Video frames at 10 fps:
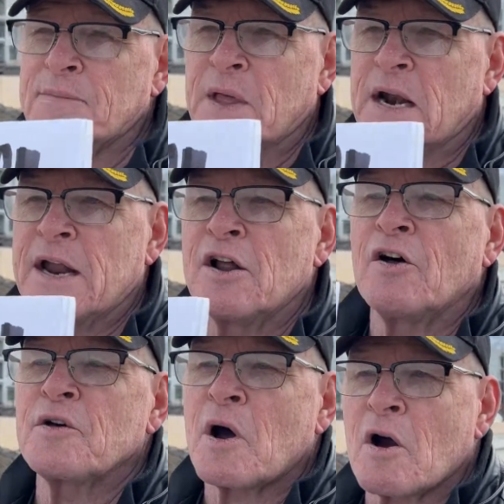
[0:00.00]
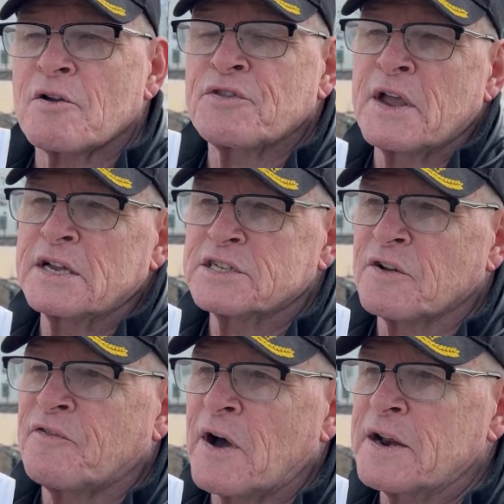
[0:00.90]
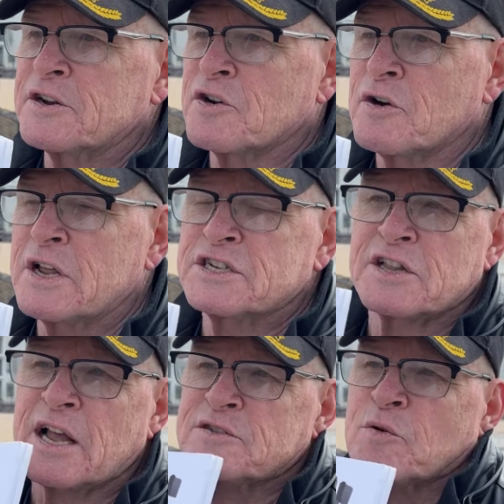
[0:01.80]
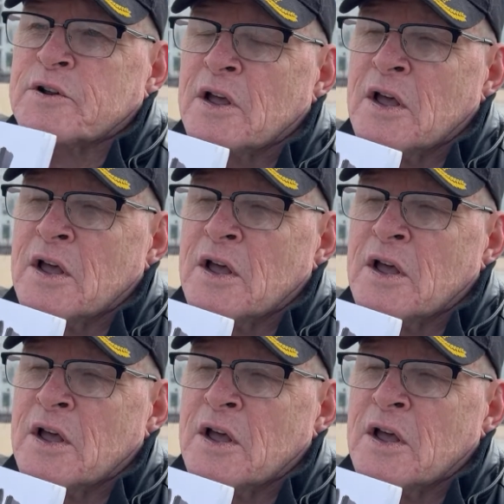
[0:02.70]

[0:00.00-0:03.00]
And I know the hard thing is to find attorneys. And that's what